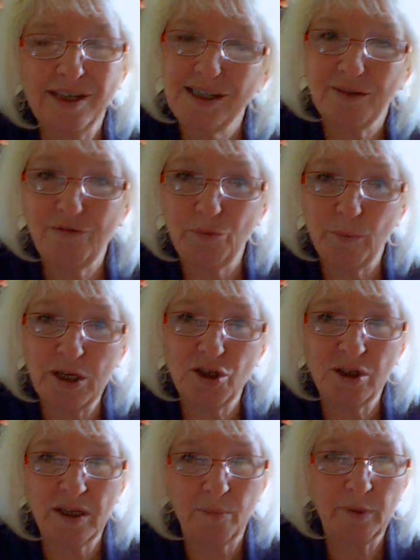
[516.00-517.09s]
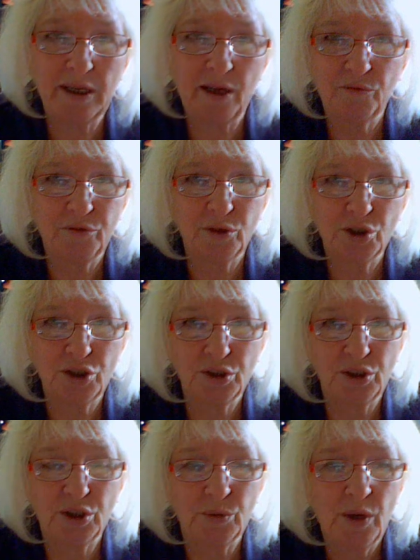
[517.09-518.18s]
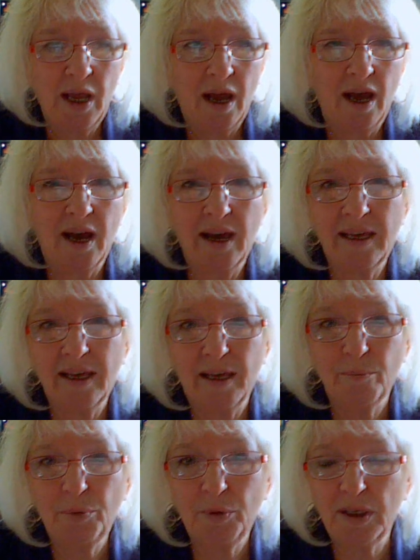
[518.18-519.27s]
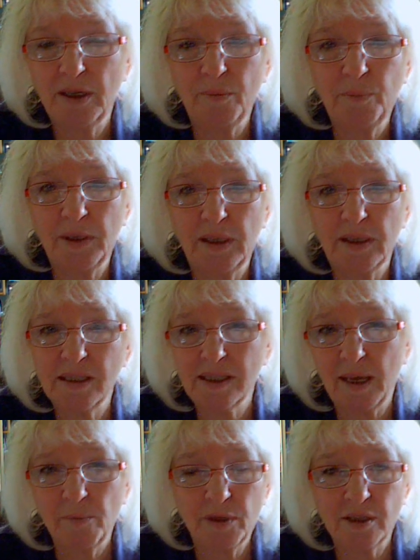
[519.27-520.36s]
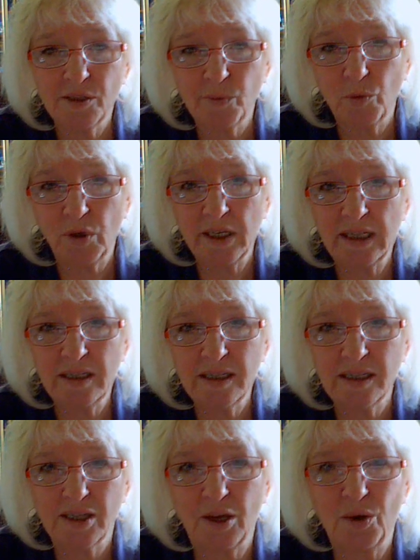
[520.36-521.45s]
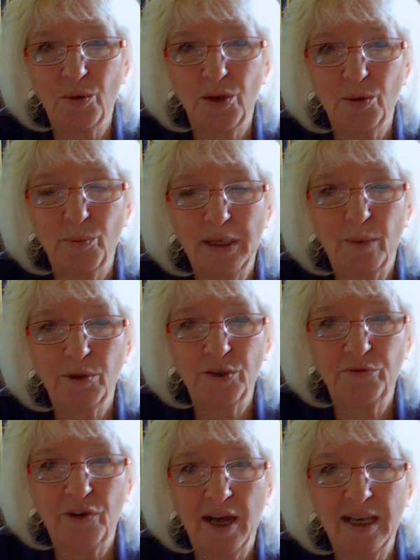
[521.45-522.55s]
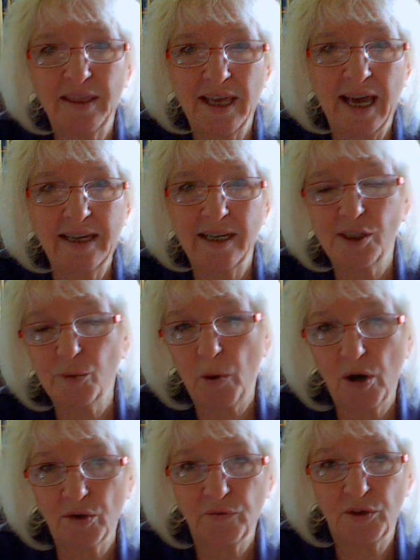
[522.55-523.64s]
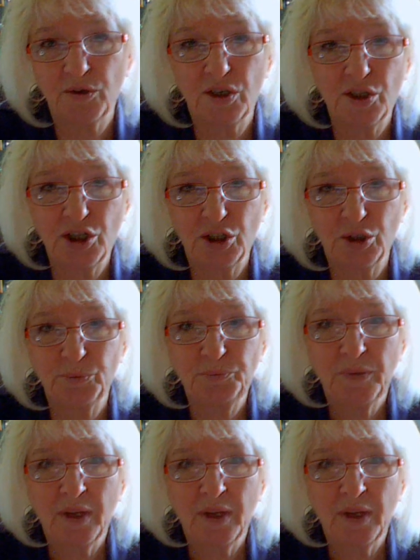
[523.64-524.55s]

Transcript: this information can be helpful to you. I am putting up the assignment this morning, so you'll be able to find that. It's part of Unit 2.